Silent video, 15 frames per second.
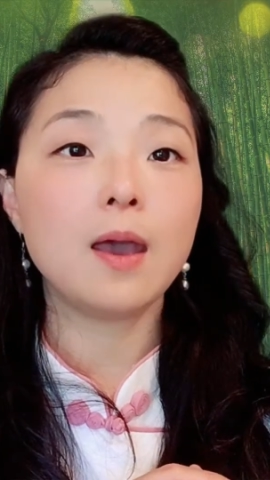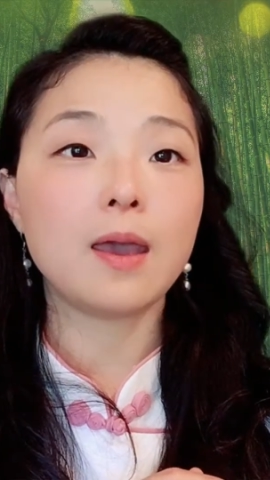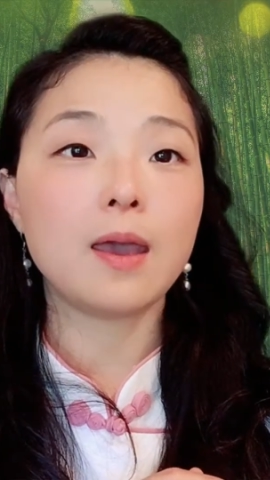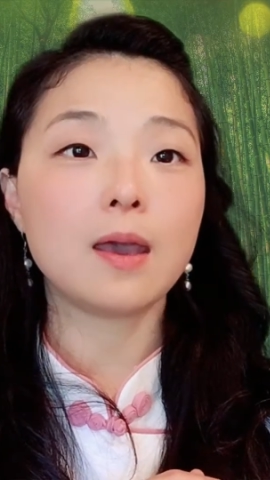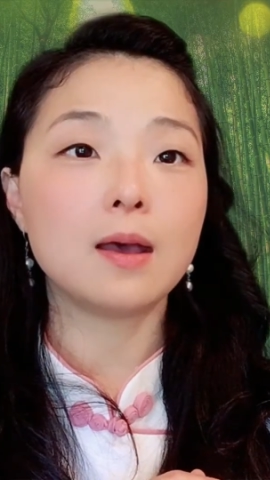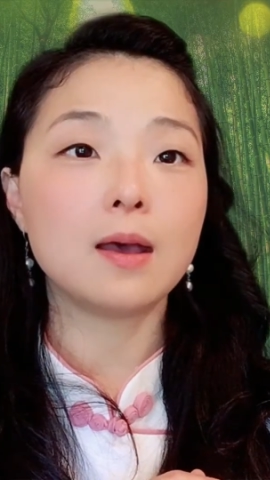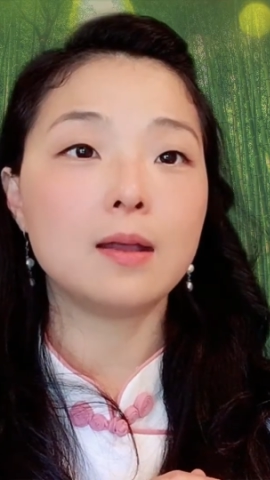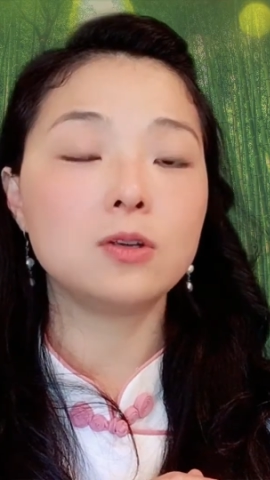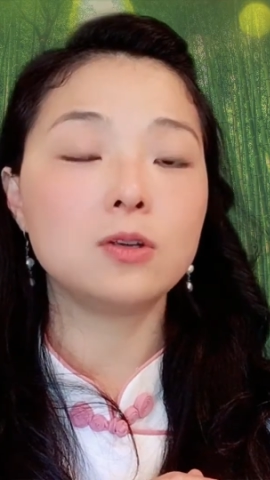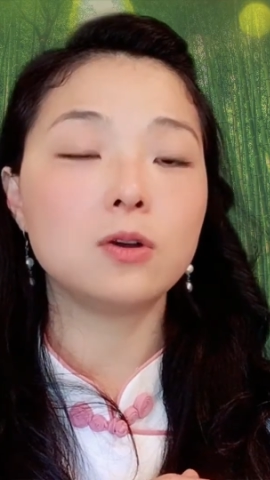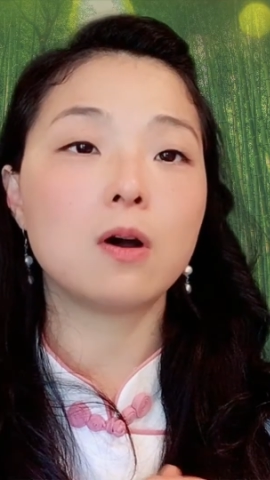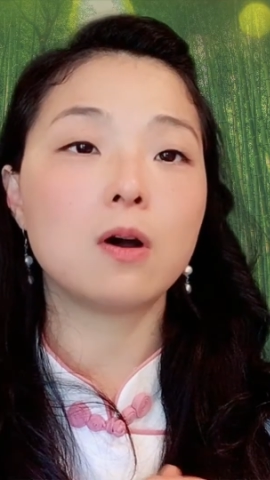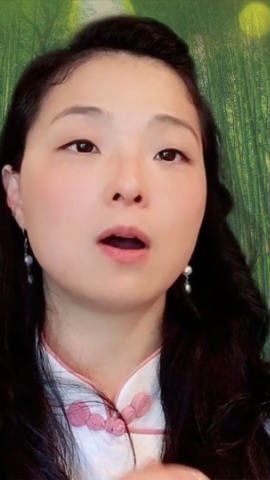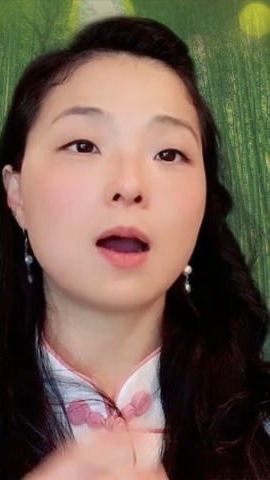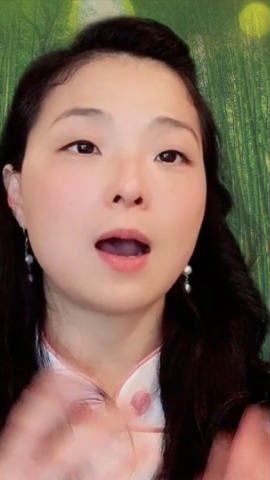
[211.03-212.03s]
and
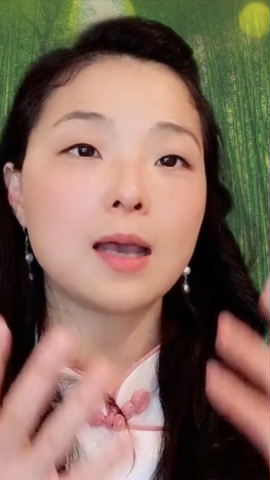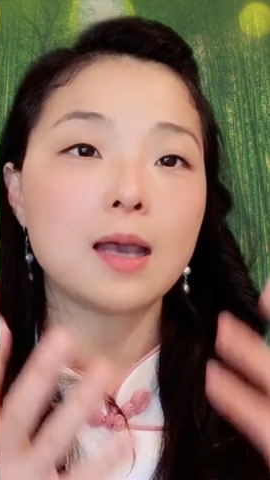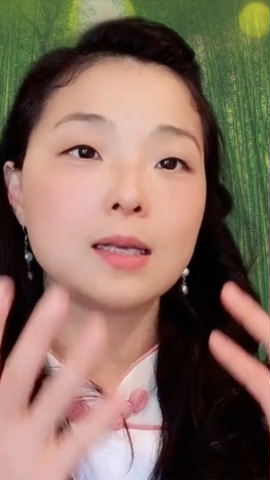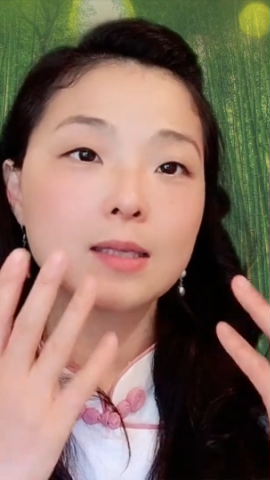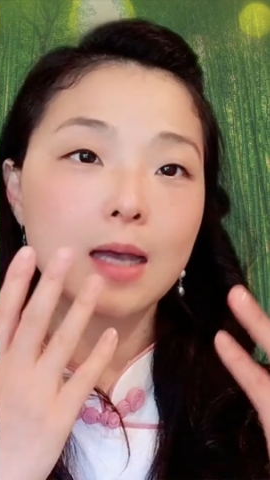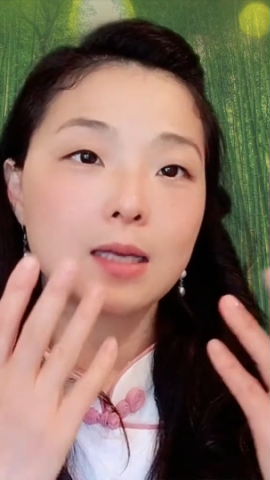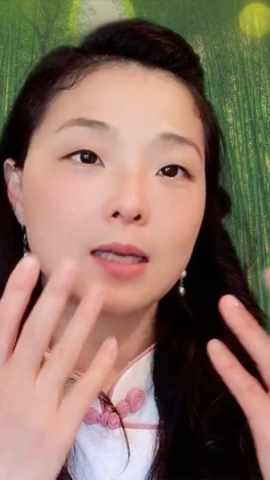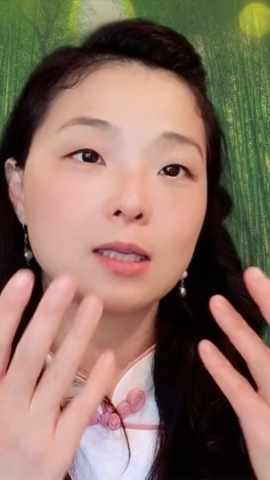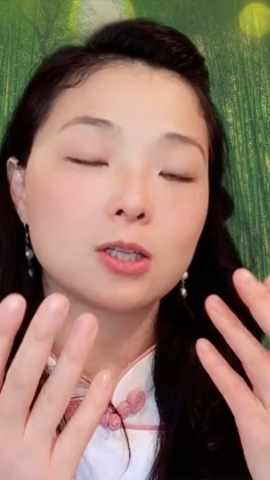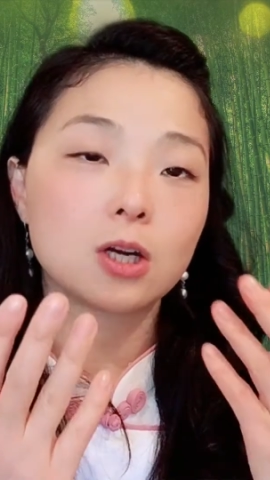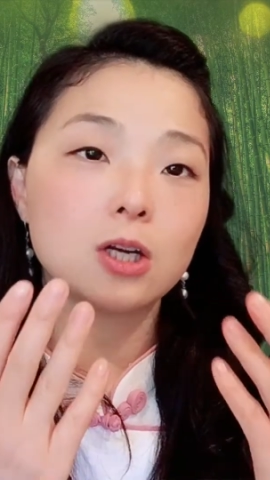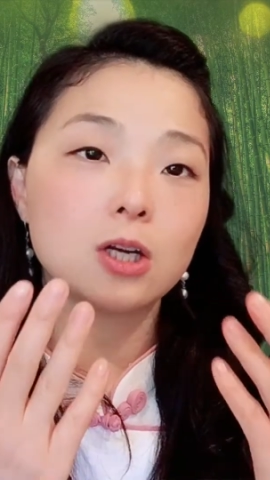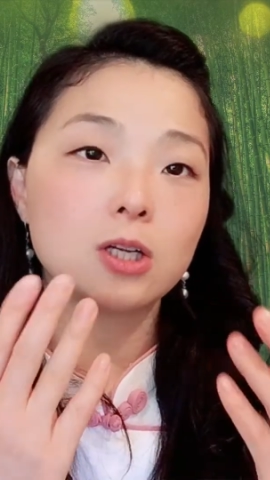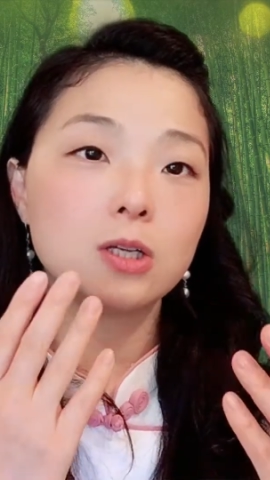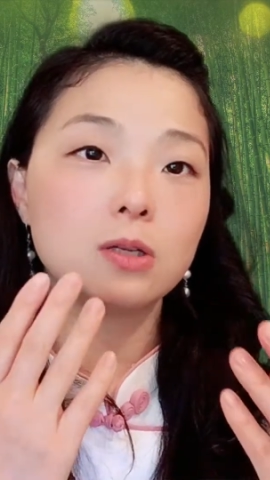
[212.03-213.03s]
your eyesight
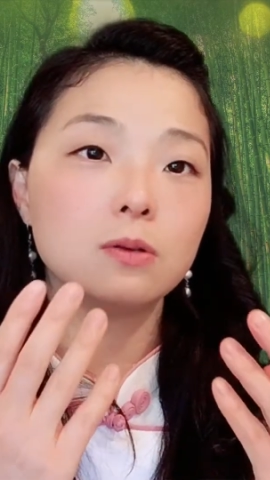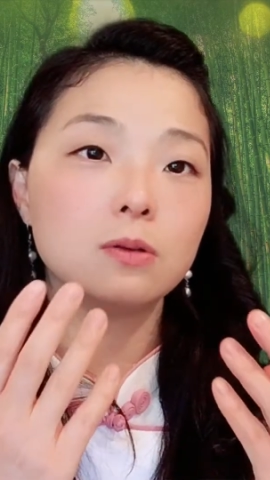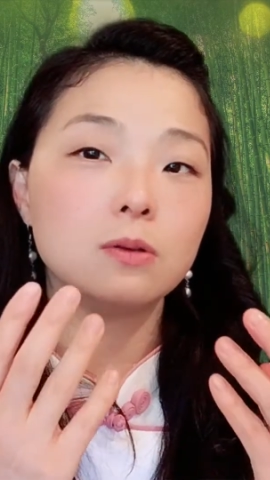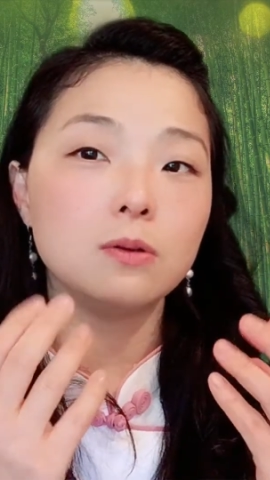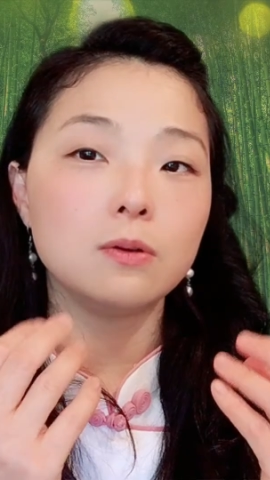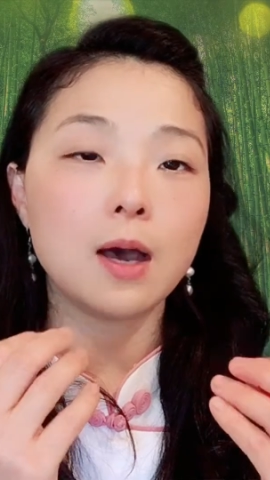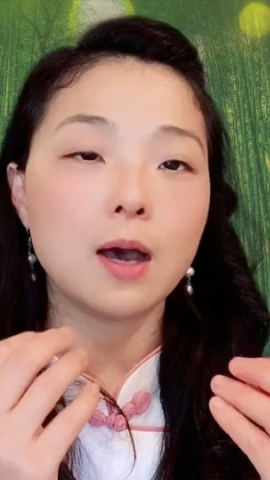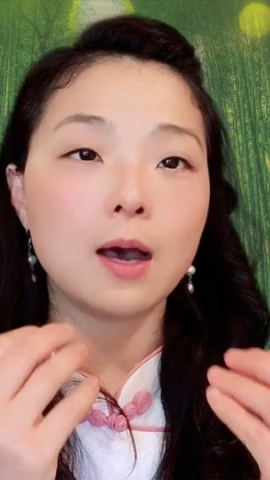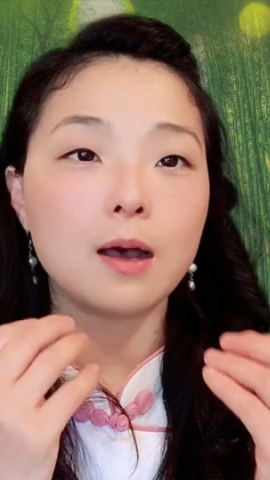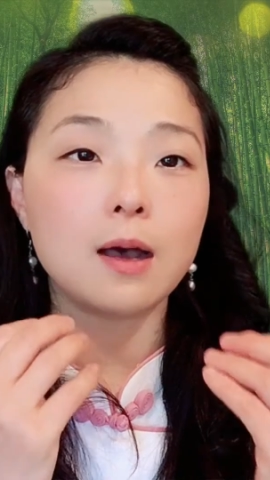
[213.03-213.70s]
start to,